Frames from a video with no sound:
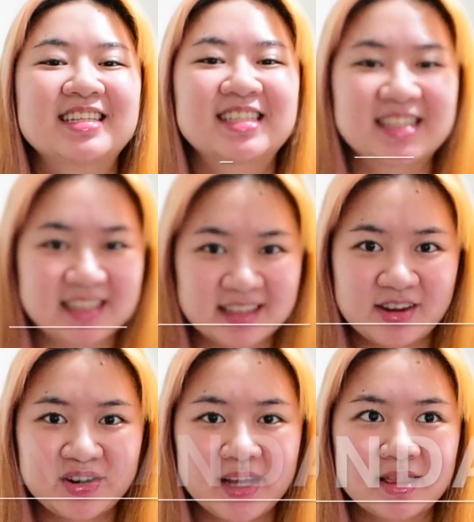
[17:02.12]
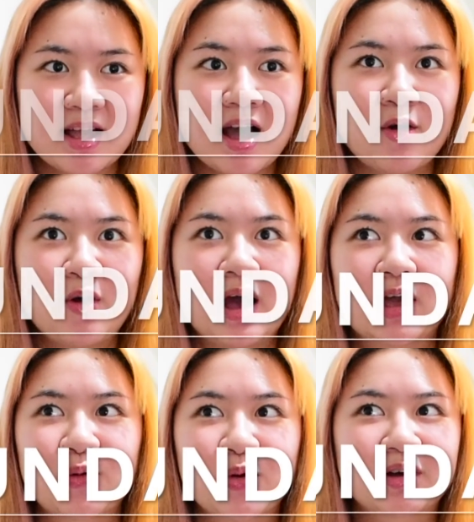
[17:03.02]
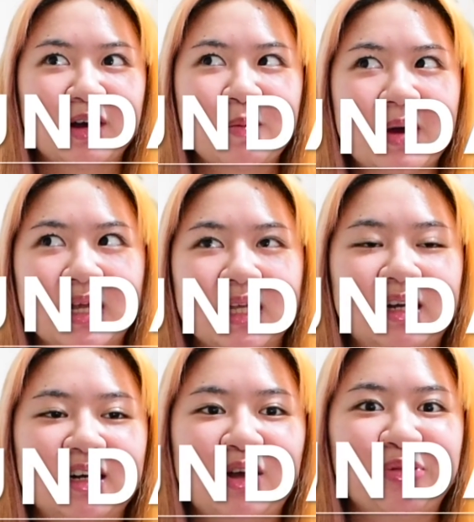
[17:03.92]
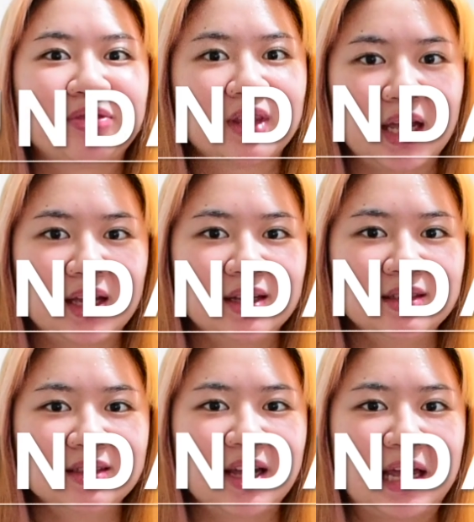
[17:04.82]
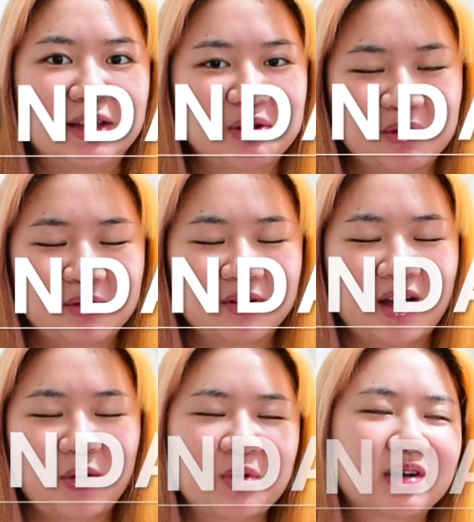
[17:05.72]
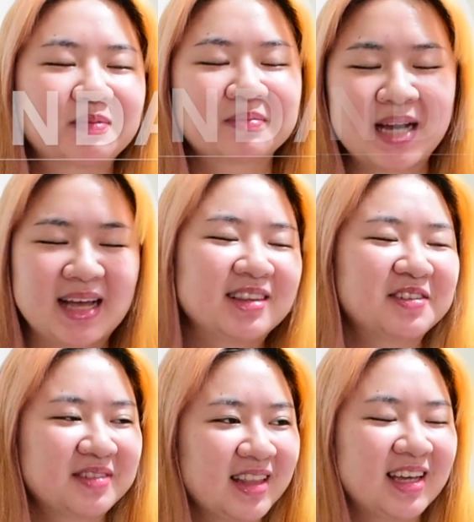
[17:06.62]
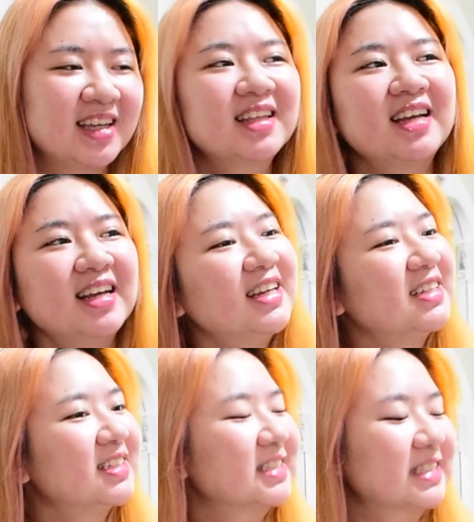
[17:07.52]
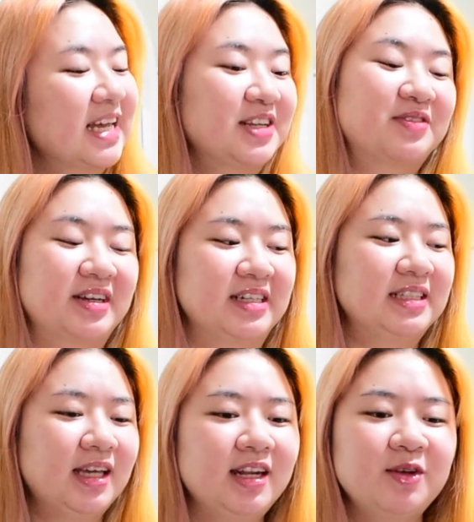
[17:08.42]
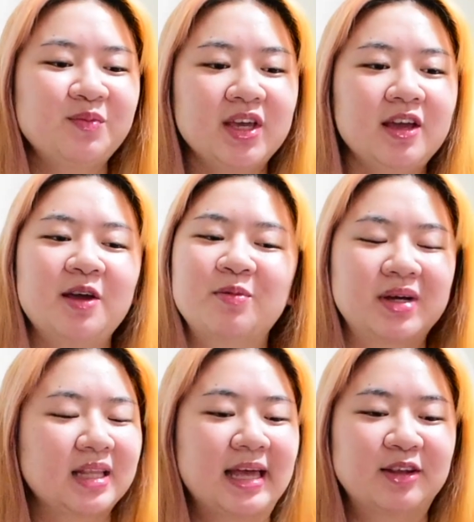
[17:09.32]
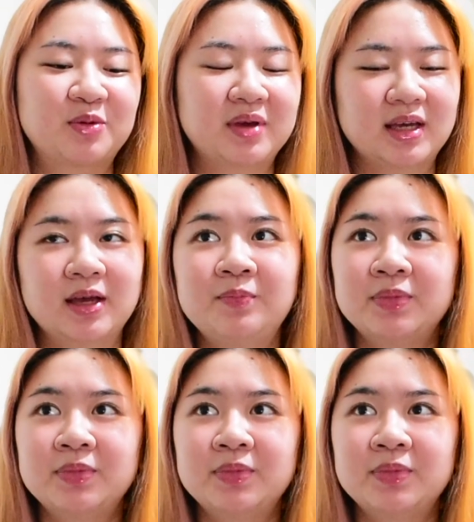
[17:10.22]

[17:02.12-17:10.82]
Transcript: It is Sunday right now. I woke up at around 9. I know I woke up kind of late. It's kind of irritating me, but anyway,